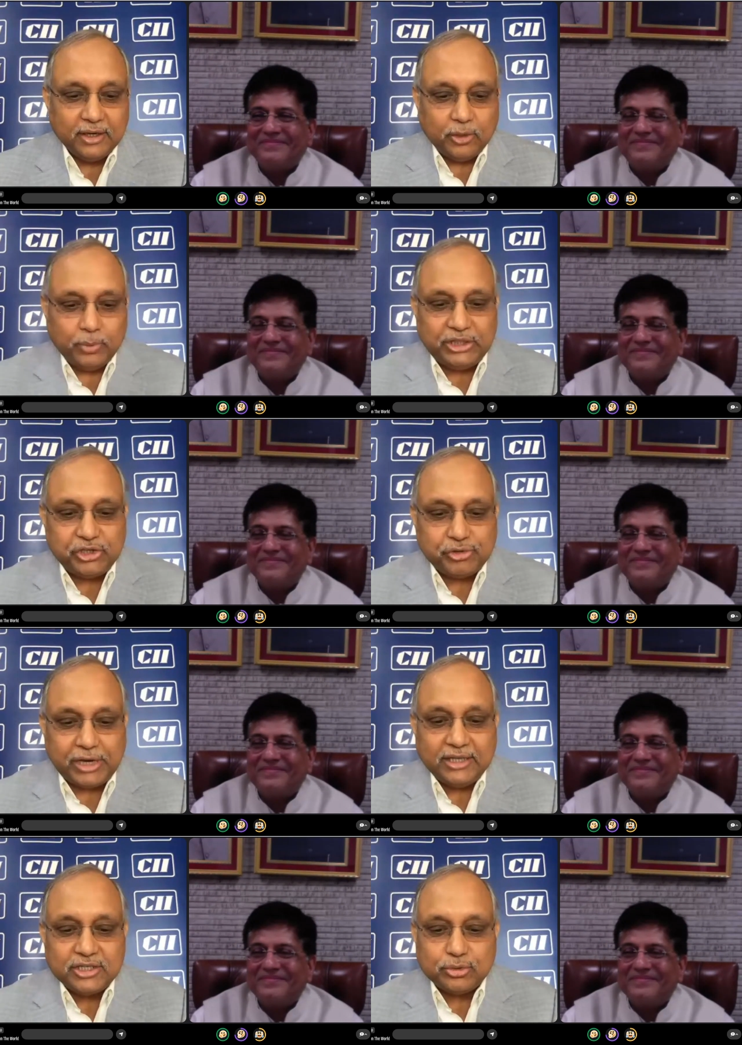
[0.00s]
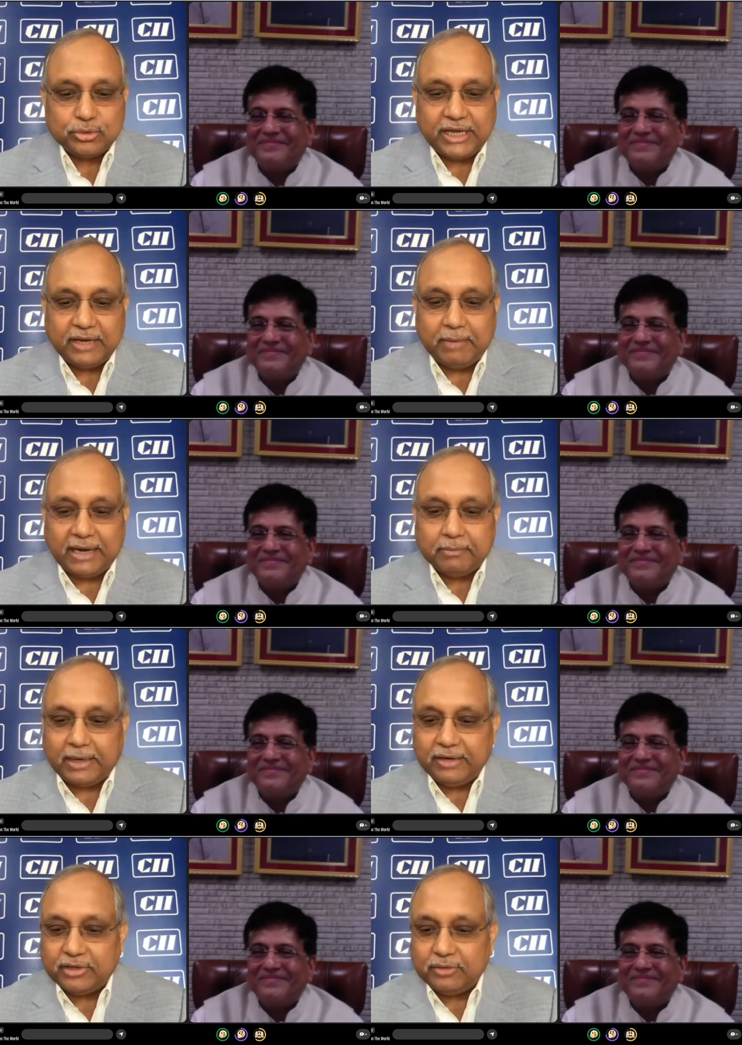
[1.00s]
Speaker 1: with trains to take back
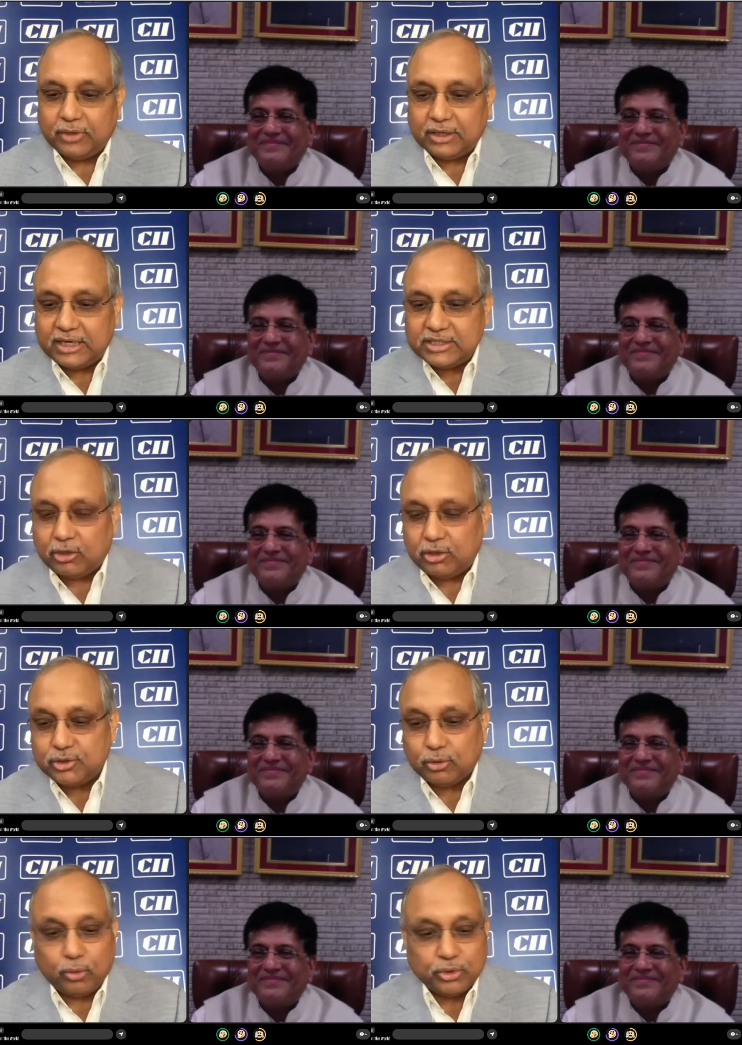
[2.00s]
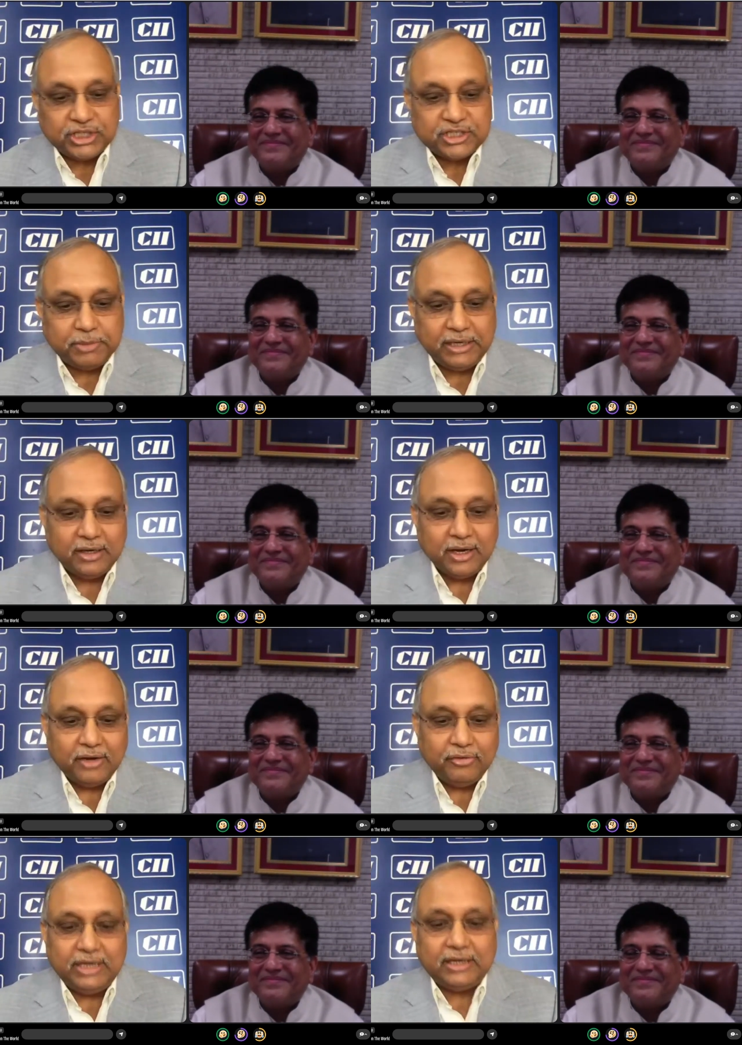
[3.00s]
migrant workers and also coaches being
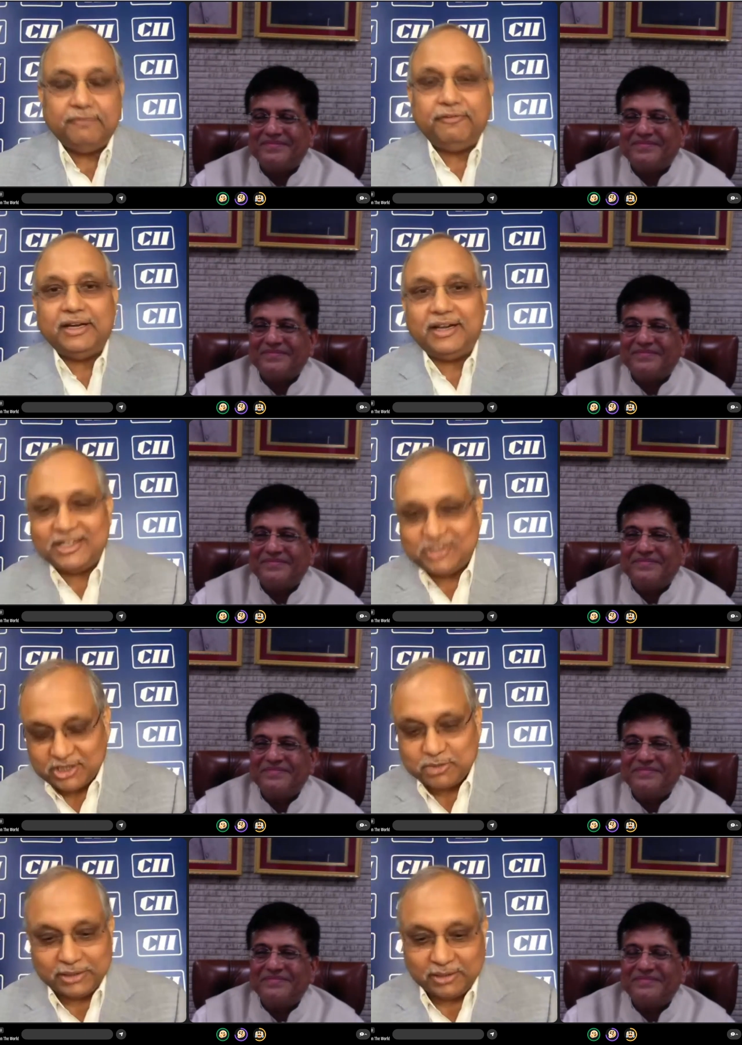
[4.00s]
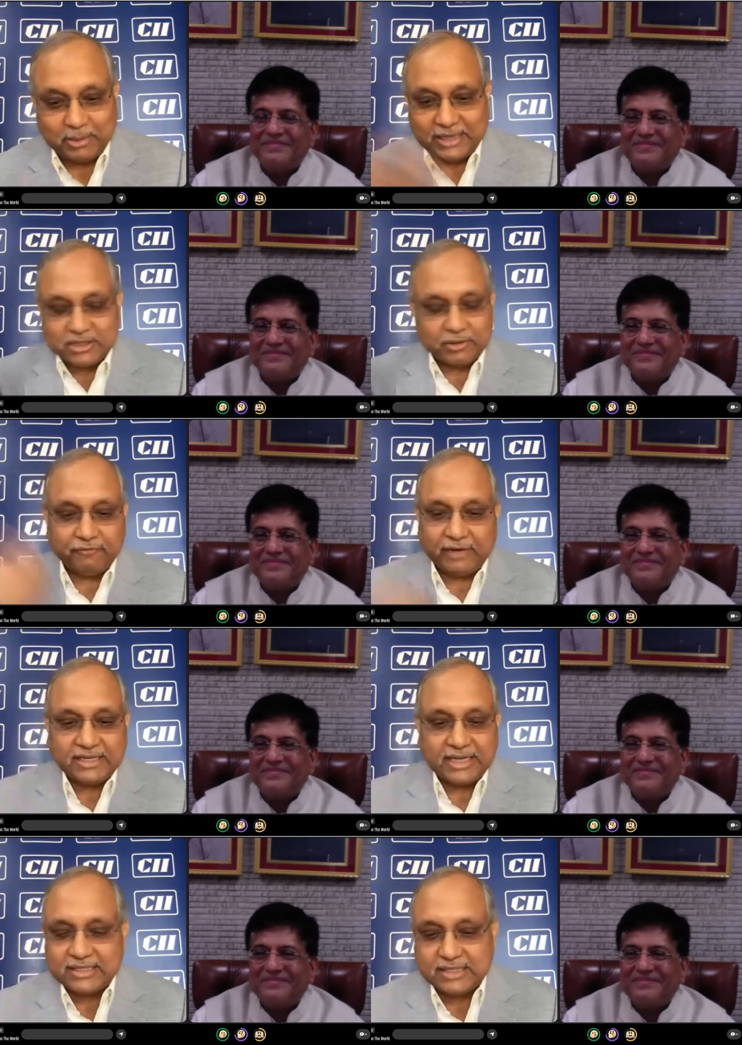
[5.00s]
reconfigured as hospital beds. So, the
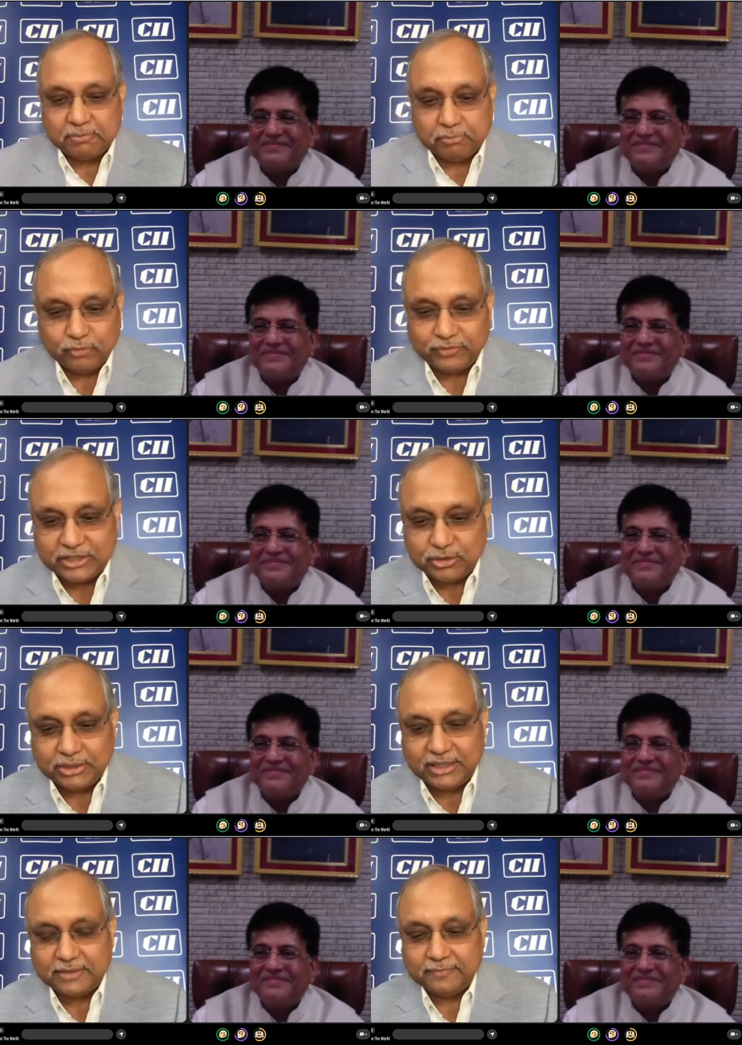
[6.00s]
fantastic move that you did.